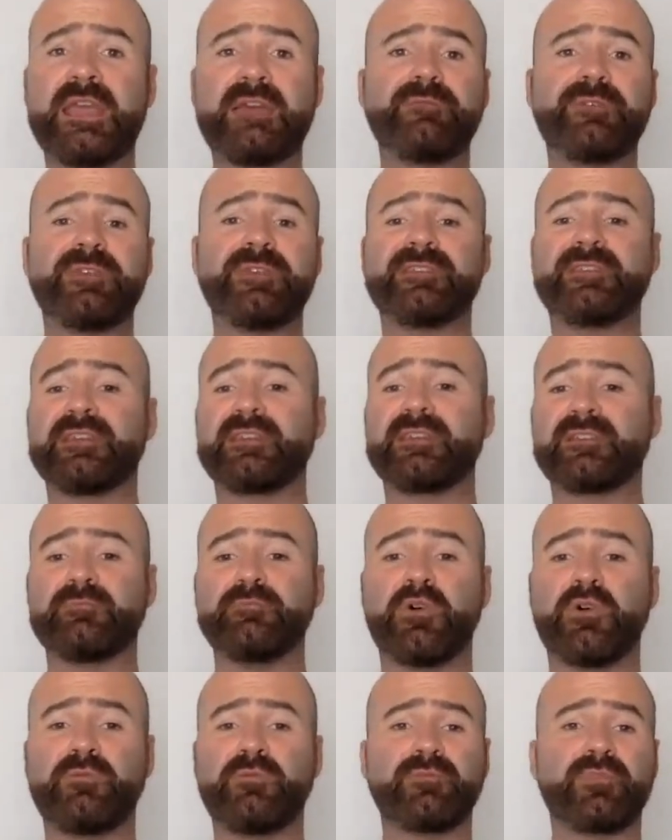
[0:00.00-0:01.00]
every 6
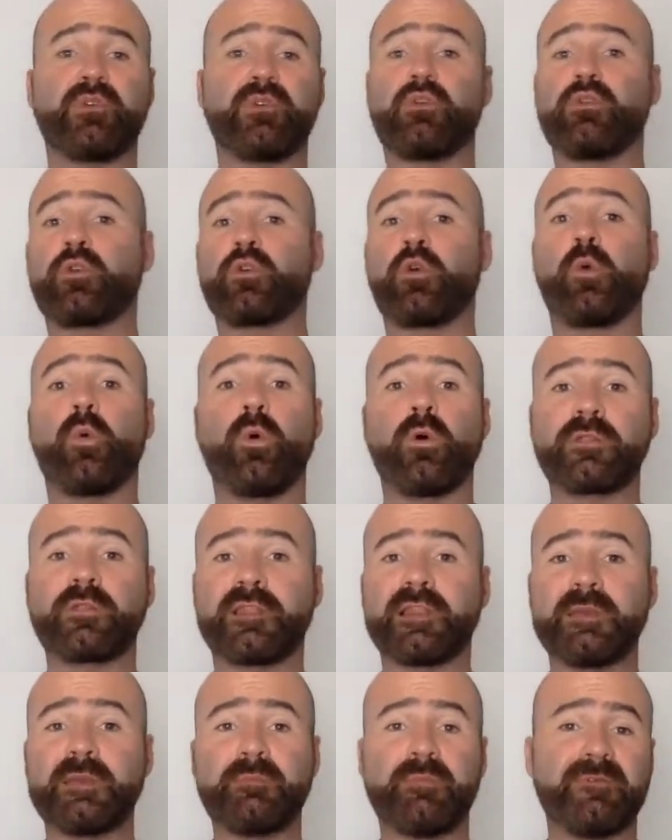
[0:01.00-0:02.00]
months, or a
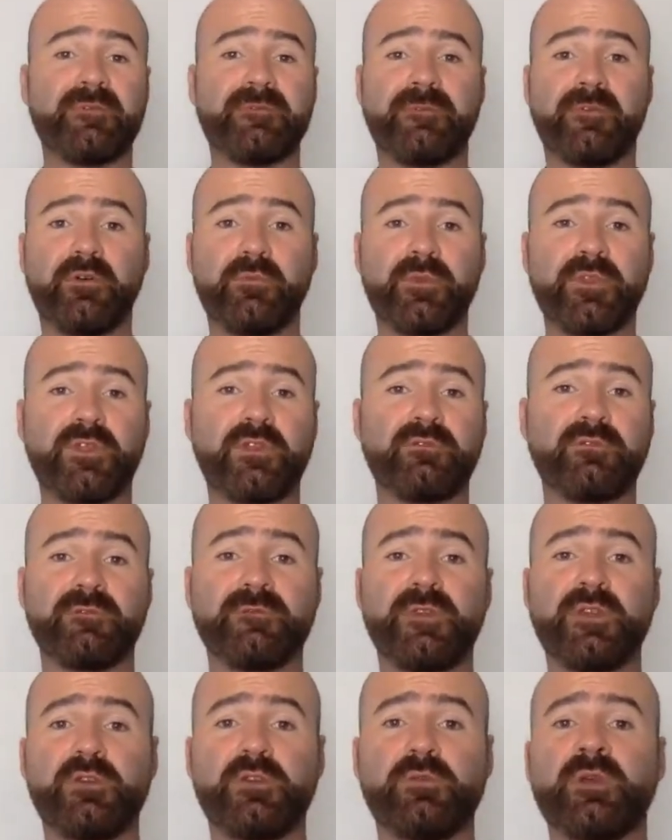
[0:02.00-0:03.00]
quarterly performance
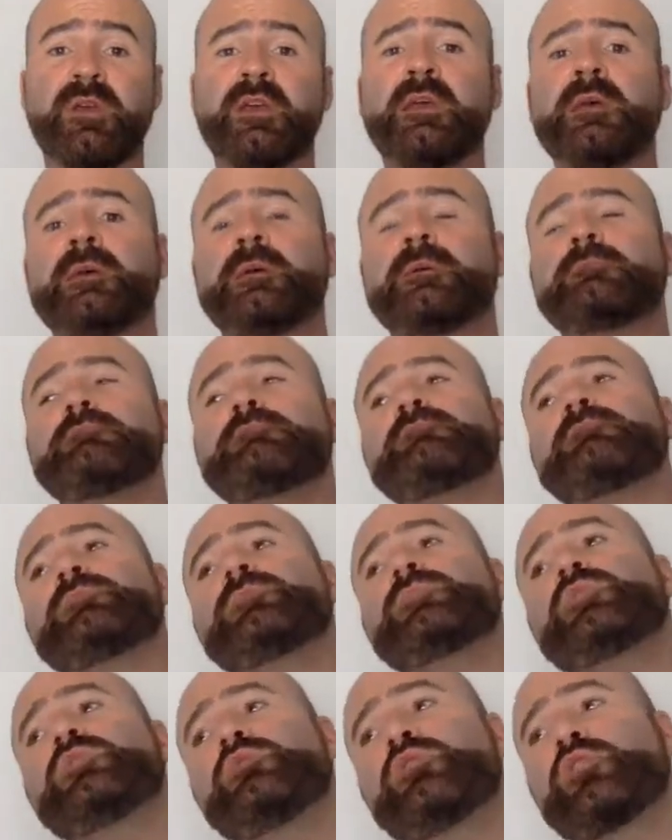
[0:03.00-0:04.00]
review.
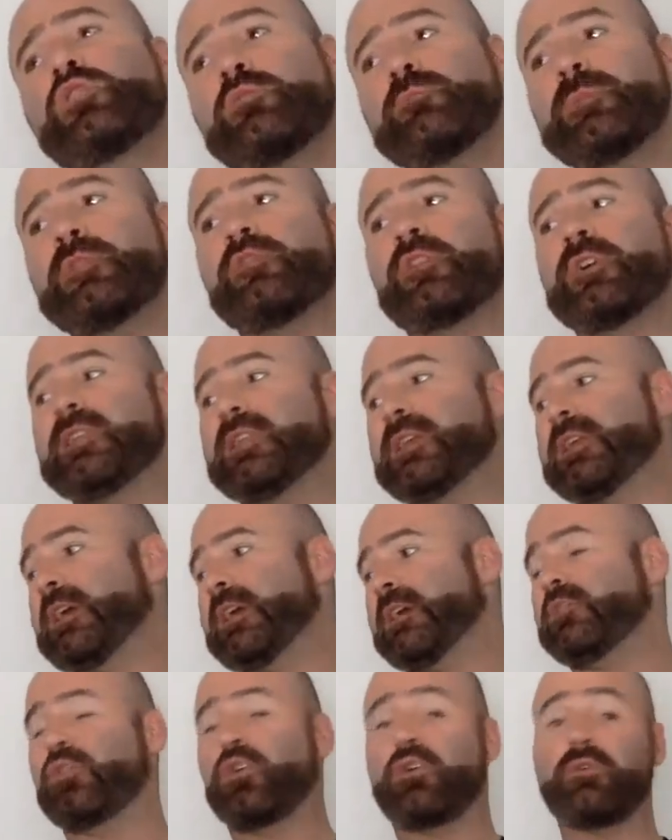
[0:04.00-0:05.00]
You should be trying to get
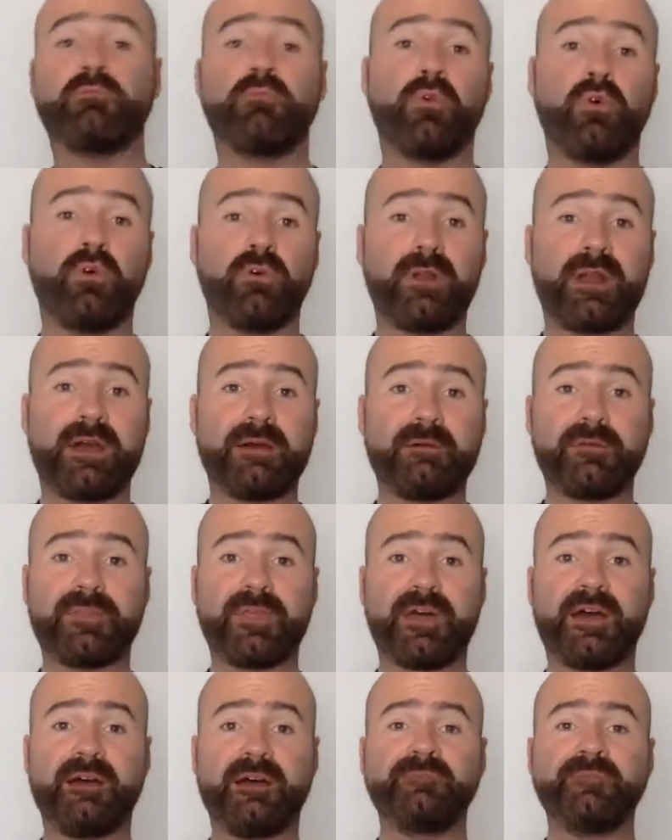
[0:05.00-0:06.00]
a lot more out of
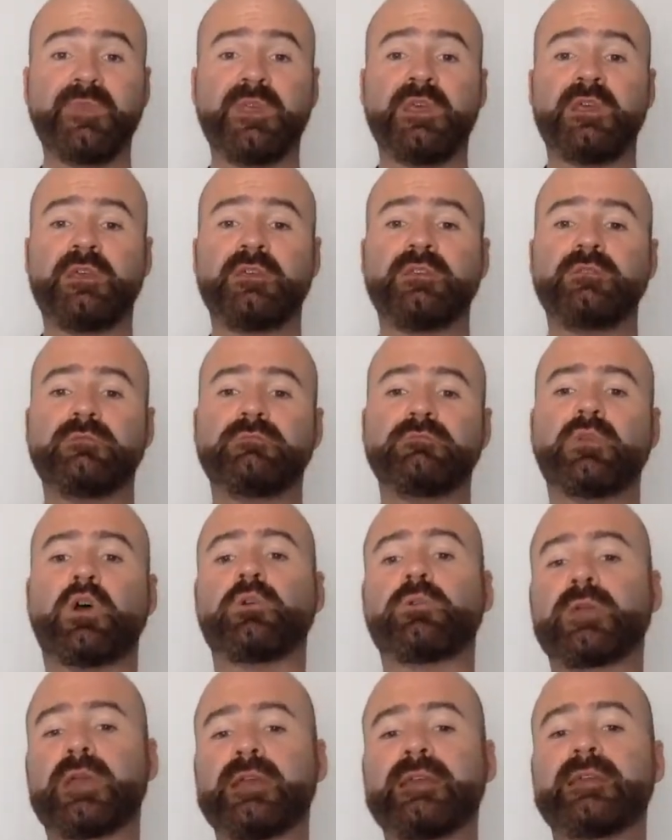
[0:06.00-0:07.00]
that.
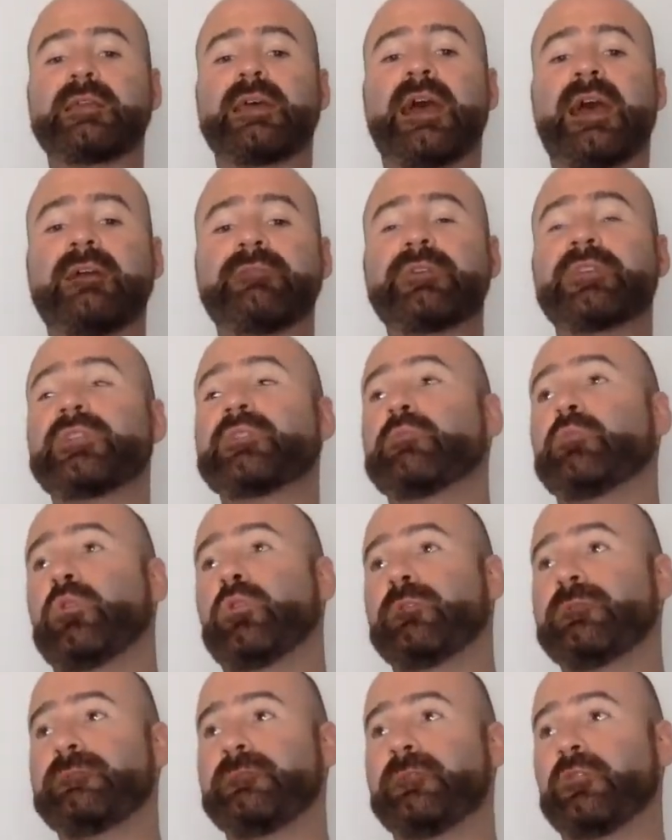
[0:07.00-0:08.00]
Okay, having the
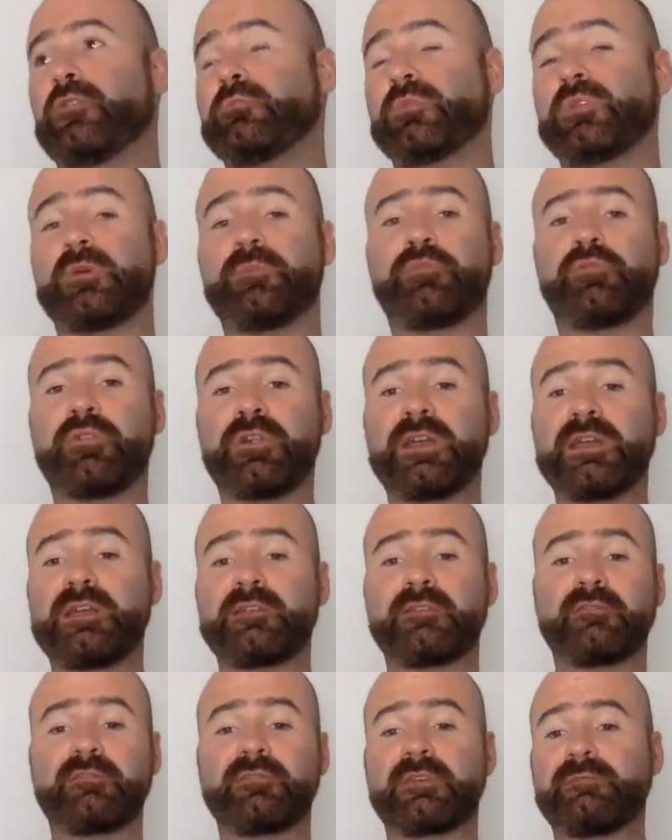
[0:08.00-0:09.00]
more formal
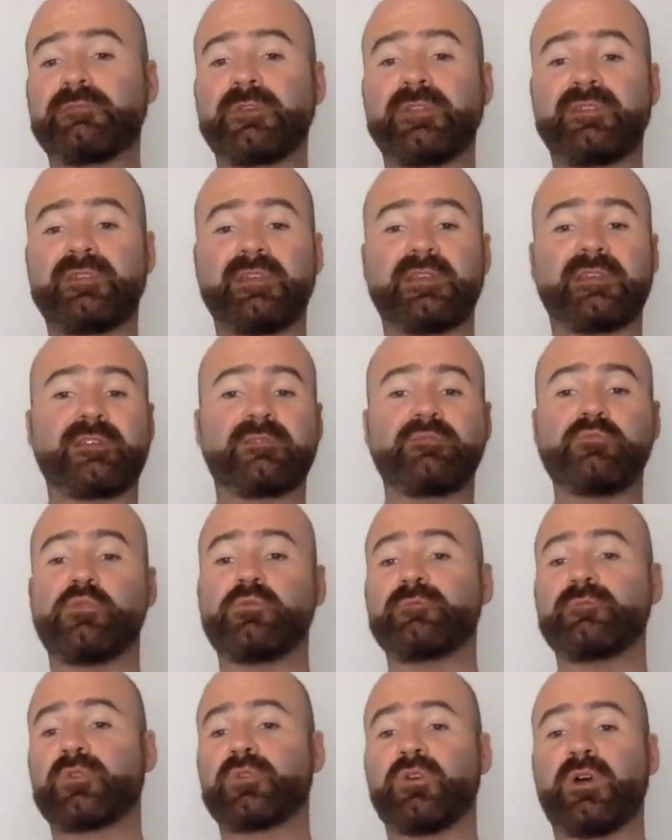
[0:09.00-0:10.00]
appraisals every 6
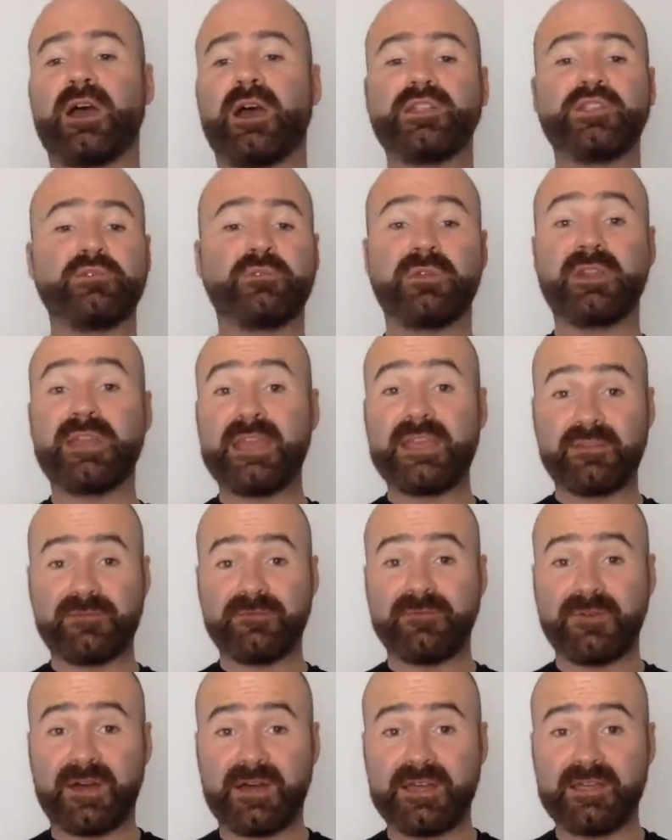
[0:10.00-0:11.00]
months or annually is
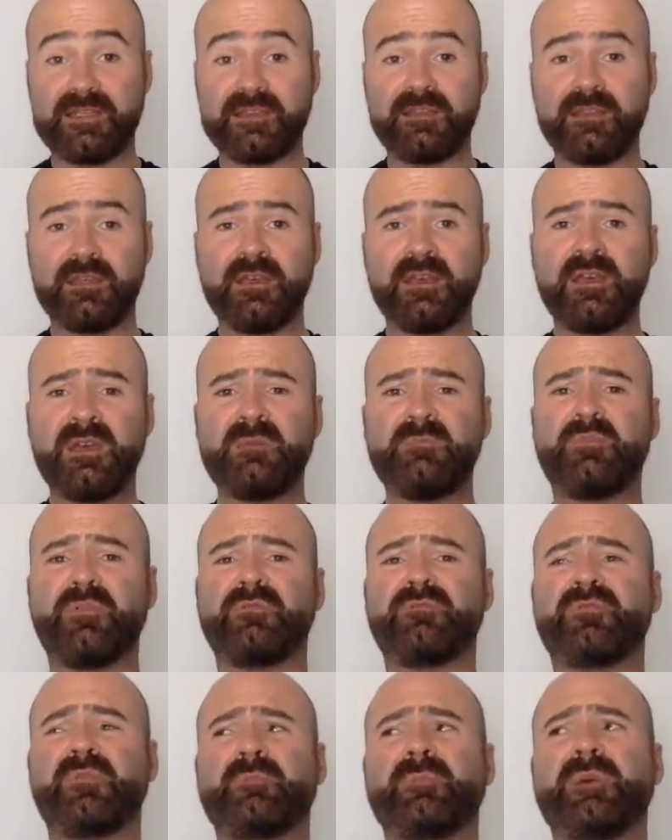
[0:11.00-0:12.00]
fine.
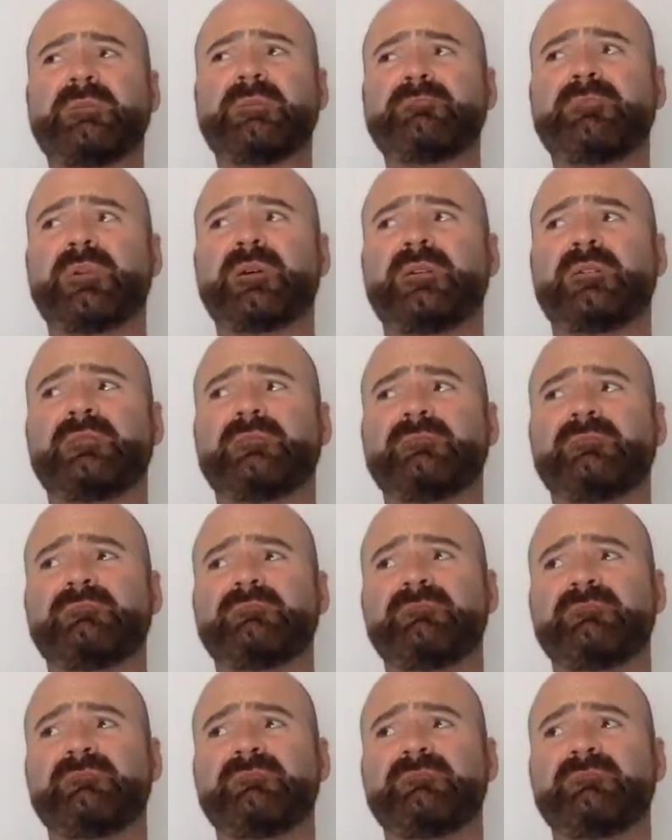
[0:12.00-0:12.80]
But remember,